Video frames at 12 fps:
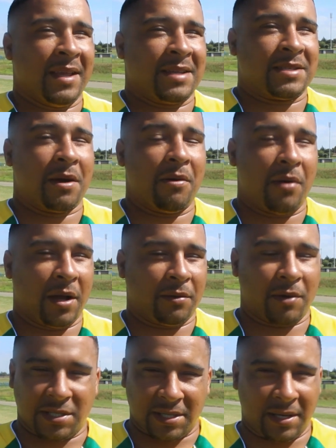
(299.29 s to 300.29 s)
So it
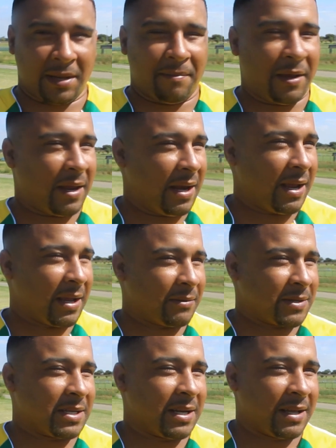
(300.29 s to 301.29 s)
was in the beginning. It
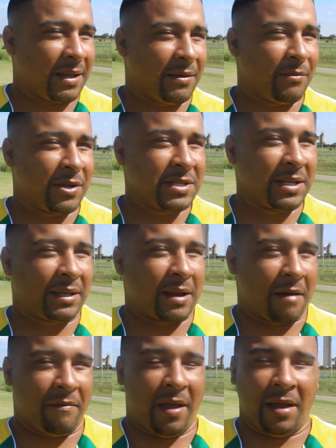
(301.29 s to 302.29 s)
wasn't
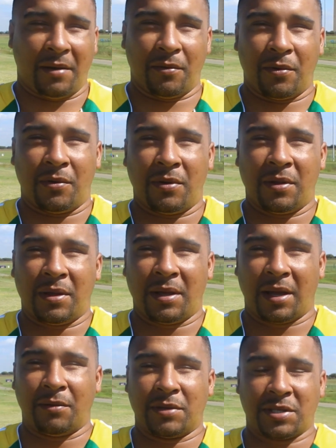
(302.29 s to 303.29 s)
tough at all.
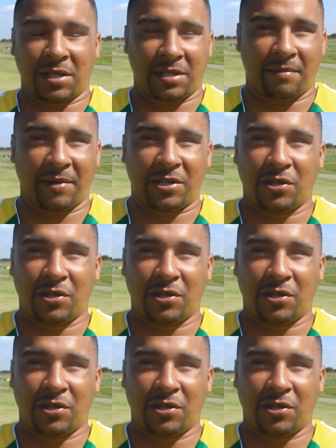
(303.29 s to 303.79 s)
It was just a bit